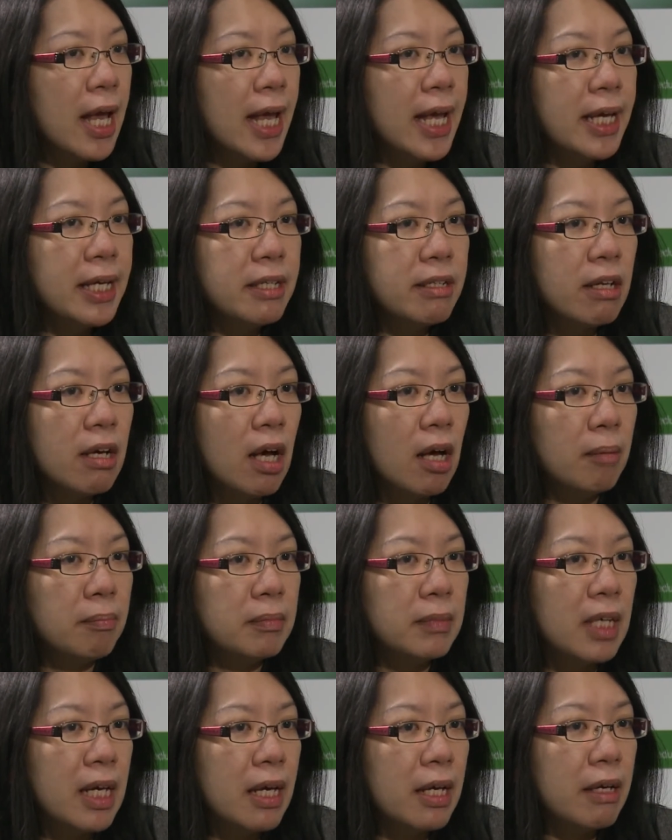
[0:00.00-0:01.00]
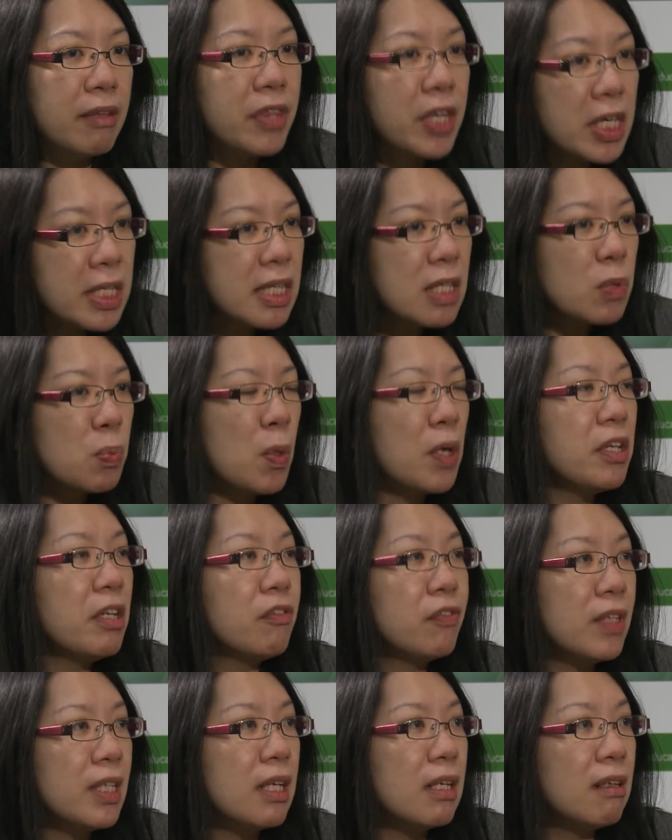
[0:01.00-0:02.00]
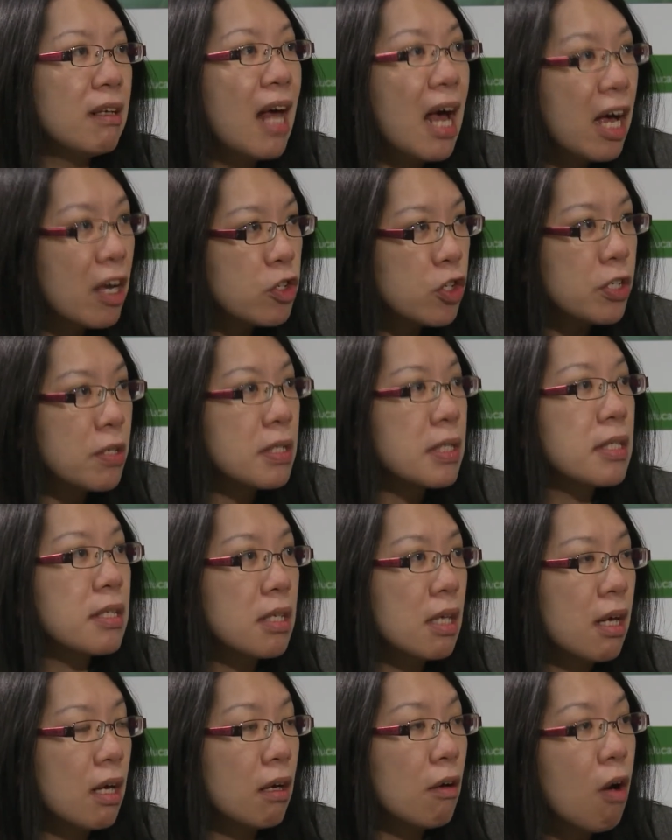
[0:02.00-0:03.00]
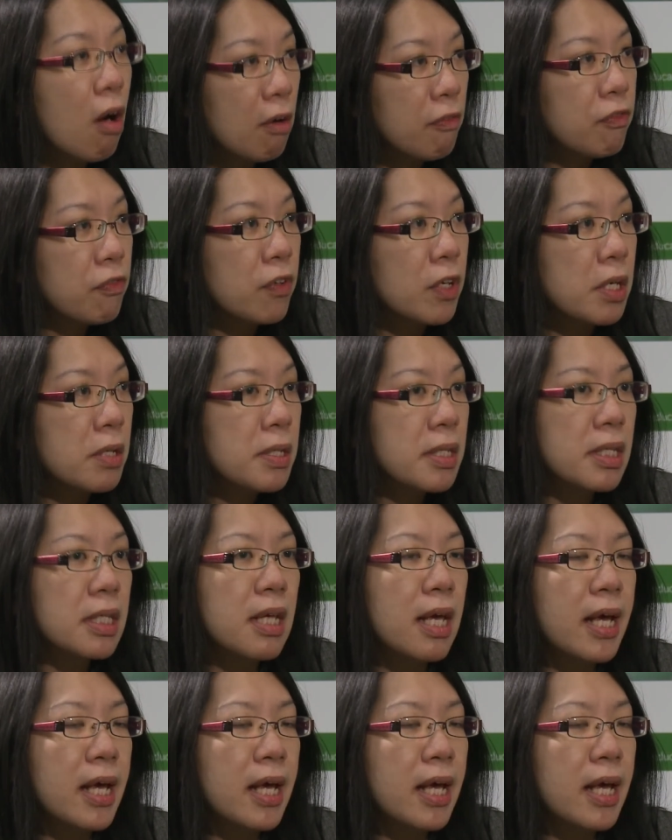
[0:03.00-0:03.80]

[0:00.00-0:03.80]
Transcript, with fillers: and um, this is one of the largest conference,